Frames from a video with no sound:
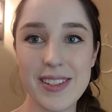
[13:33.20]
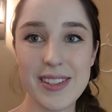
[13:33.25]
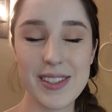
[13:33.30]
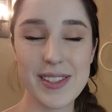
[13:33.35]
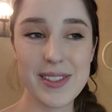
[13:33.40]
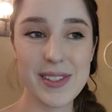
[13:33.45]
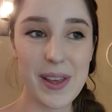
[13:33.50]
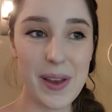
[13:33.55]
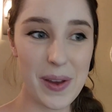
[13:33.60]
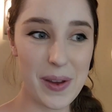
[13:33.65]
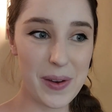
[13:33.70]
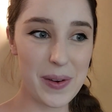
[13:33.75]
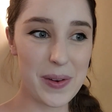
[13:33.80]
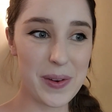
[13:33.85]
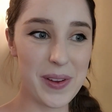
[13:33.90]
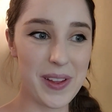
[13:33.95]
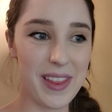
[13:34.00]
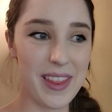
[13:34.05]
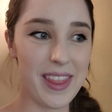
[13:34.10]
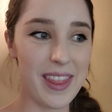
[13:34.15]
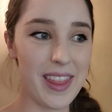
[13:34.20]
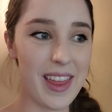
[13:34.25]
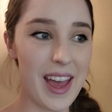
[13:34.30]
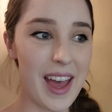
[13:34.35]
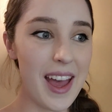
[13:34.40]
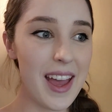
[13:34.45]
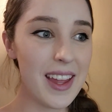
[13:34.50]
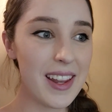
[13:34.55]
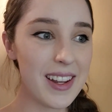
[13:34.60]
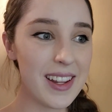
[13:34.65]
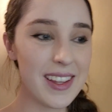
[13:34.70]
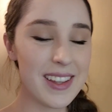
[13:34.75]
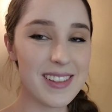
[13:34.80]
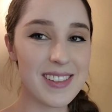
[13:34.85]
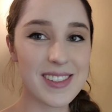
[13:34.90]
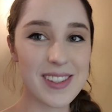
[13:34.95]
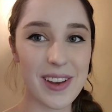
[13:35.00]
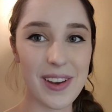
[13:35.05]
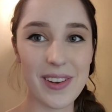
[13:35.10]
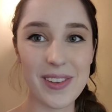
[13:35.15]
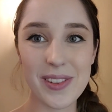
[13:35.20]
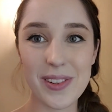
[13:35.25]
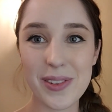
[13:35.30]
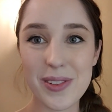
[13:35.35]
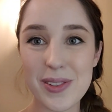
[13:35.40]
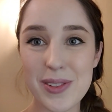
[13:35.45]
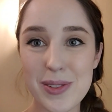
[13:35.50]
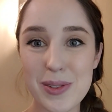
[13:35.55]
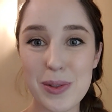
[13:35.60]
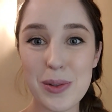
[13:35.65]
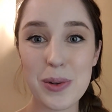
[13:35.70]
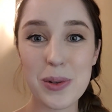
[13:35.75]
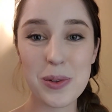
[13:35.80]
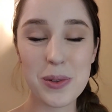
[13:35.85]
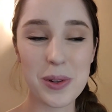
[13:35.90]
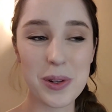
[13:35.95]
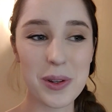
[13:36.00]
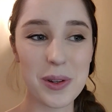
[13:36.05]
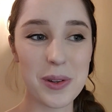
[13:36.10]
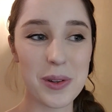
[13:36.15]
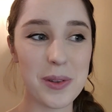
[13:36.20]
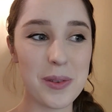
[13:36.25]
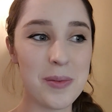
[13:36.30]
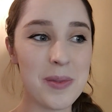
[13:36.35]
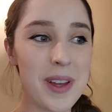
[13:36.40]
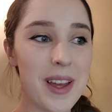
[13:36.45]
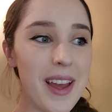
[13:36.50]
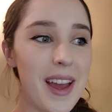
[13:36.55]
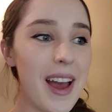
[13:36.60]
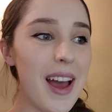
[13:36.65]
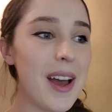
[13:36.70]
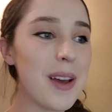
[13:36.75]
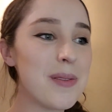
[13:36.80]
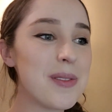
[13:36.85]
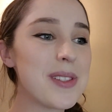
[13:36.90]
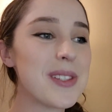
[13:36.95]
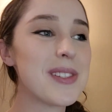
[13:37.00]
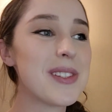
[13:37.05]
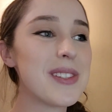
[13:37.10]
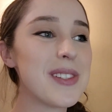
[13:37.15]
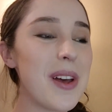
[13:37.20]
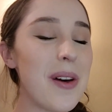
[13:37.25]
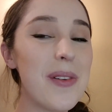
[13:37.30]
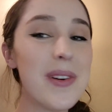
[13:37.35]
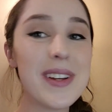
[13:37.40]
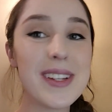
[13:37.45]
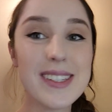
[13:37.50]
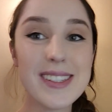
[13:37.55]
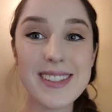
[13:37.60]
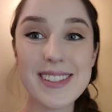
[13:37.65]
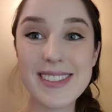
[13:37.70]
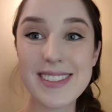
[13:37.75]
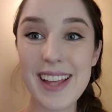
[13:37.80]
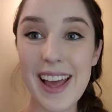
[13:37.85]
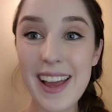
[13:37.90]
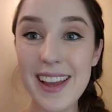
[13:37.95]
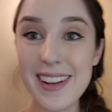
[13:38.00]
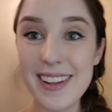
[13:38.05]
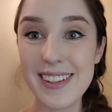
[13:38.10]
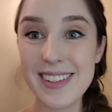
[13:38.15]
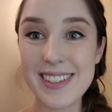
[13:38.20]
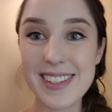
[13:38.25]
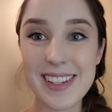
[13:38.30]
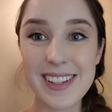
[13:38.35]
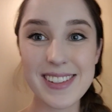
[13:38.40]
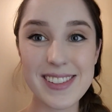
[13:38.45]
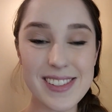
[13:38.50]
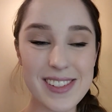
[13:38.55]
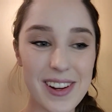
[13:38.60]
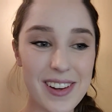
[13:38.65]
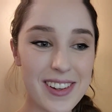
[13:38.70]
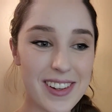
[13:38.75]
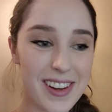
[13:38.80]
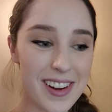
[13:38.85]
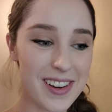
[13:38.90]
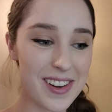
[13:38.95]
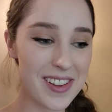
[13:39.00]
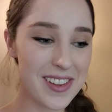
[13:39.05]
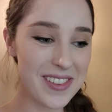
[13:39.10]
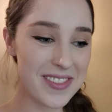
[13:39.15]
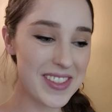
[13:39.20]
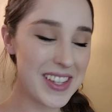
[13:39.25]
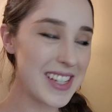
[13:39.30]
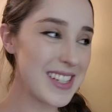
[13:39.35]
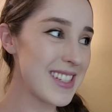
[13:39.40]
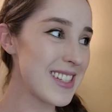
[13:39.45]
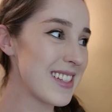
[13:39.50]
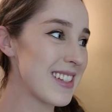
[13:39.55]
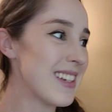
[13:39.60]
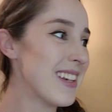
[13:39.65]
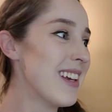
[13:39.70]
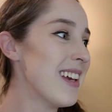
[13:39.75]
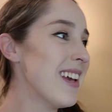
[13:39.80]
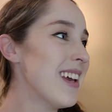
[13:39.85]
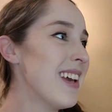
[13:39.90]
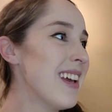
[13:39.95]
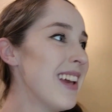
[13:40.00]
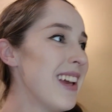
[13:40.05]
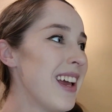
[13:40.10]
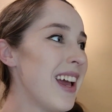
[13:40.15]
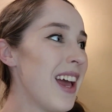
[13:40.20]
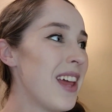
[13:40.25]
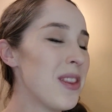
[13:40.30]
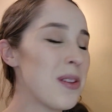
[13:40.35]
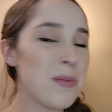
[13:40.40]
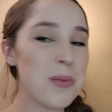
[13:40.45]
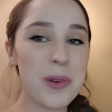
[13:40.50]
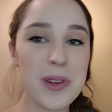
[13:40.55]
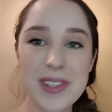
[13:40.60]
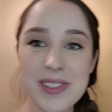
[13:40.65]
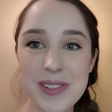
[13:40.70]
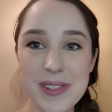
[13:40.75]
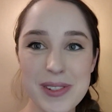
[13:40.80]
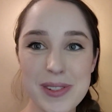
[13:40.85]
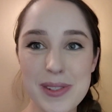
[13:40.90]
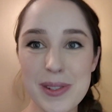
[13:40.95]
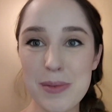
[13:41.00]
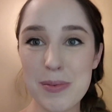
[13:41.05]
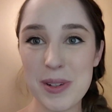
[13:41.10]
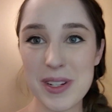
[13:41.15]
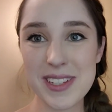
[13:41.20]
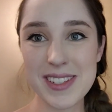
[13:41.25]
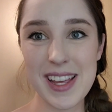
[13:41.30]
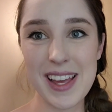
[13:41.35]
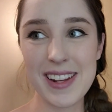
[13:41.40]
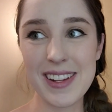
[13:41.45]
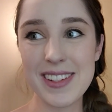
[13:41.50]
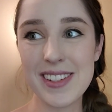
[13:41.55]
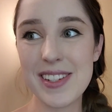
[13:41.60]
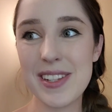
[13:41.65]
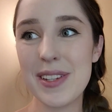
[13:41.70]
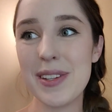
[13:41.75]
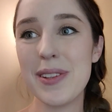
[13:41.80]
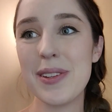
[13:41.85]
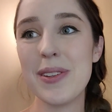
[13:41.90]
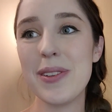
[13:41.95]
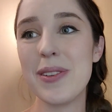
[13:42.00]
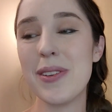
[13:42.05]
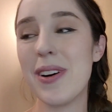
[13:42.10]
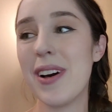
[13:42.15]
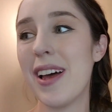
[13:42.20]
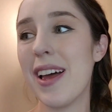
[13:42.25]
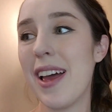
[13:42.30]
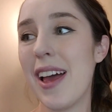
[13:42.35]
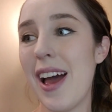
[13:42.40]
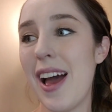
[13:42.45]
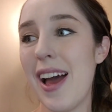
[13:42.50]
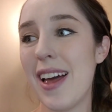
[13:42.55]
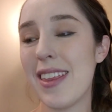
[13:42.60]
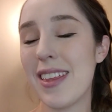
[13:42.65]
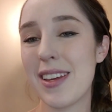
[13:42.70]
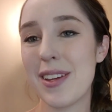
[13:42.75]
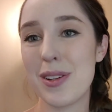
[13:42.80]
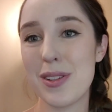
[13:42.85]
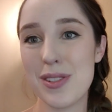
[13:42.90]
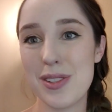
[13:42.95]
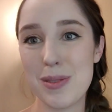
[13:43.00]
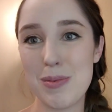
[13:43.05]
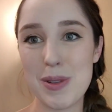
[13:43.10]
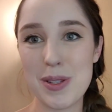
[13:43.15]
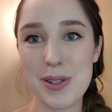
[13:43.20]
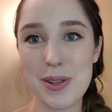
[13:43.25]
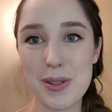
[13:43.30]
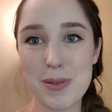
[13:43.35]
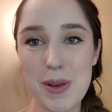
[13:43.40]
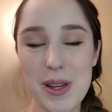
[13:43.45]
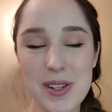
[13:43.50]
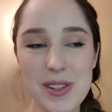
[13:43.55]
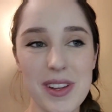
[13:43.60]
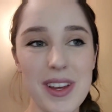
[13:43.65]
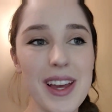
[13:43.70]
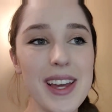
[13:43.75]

So that is our little schoolroom. I'm so excited to get started on all of this. And the boys are super excited too. I think it'll just be so special.